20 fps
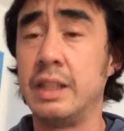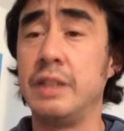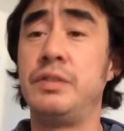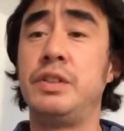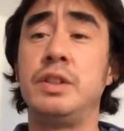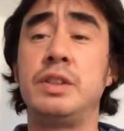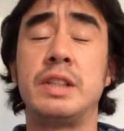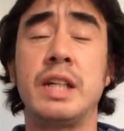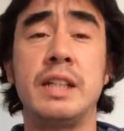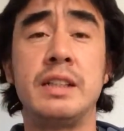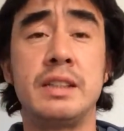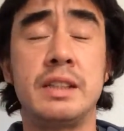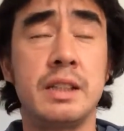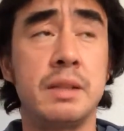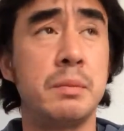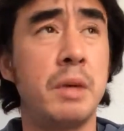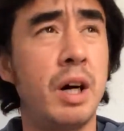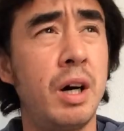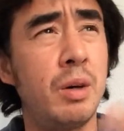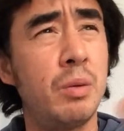If you say to
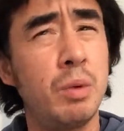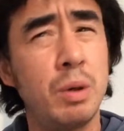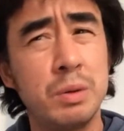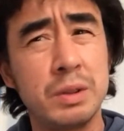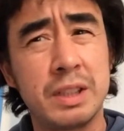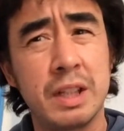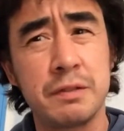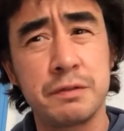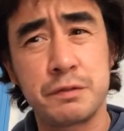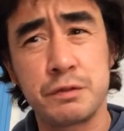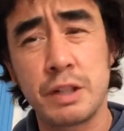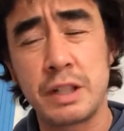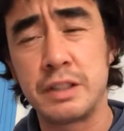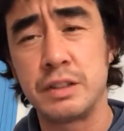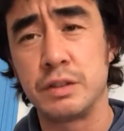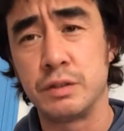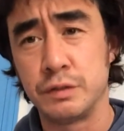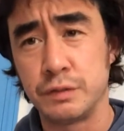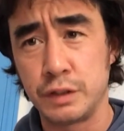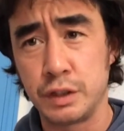them, oh, what was that
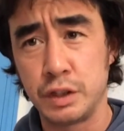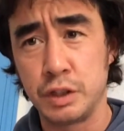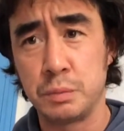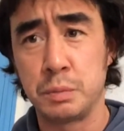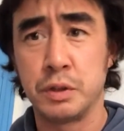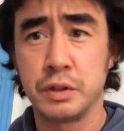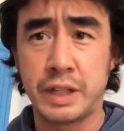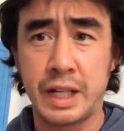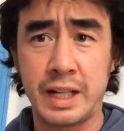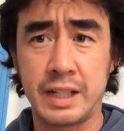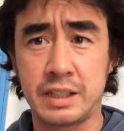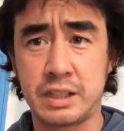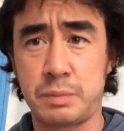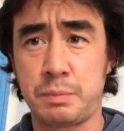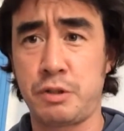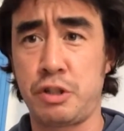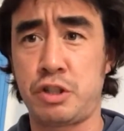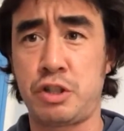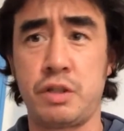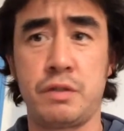phrasal verb or that
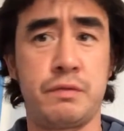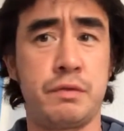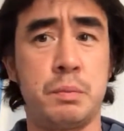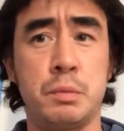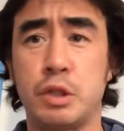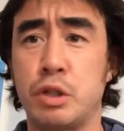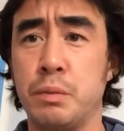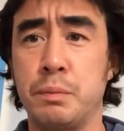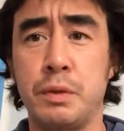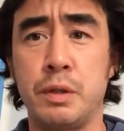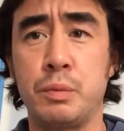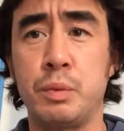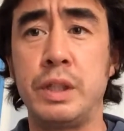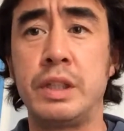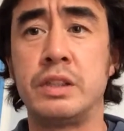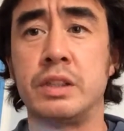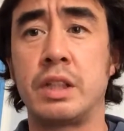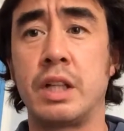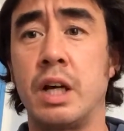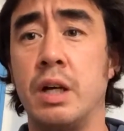expression from a couple of
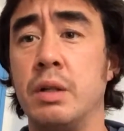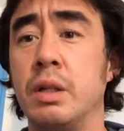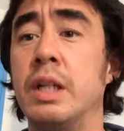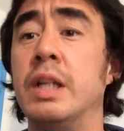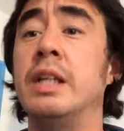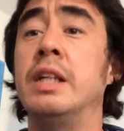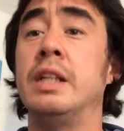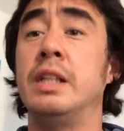weeks ago,